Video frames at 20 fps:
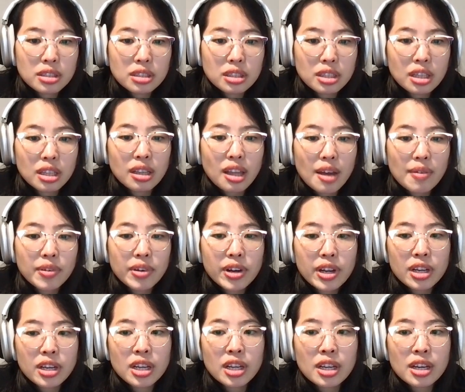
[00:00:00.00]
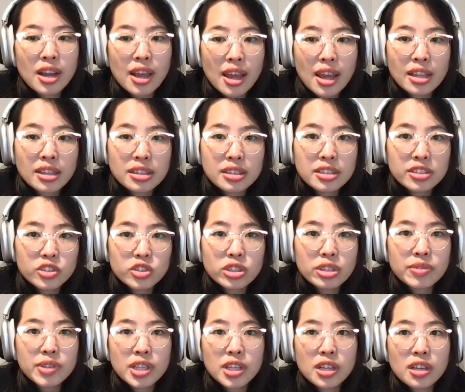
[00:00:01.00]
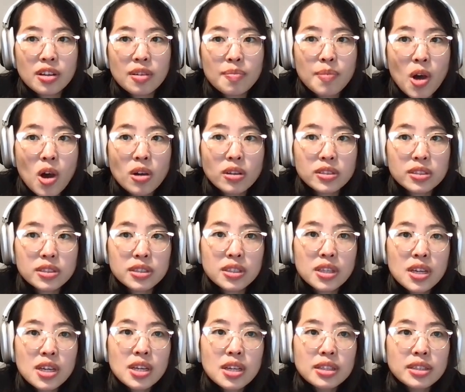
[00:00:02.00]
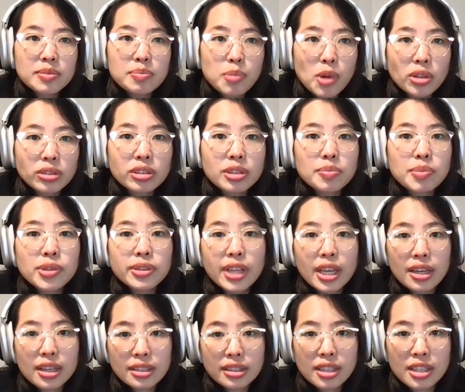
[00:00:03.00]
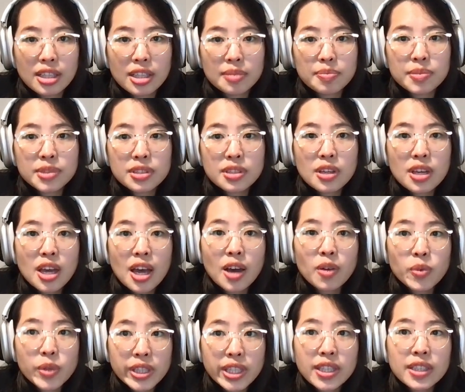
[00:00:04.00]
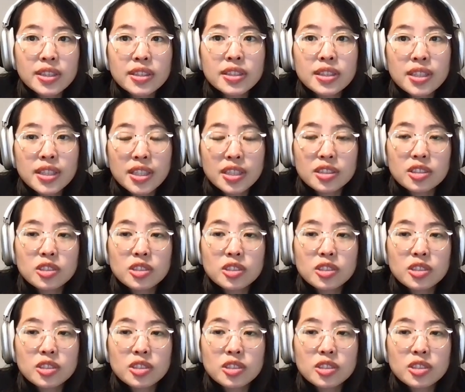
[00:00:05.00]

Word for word: collaborated and distributed amongst multiple data teams uh, within each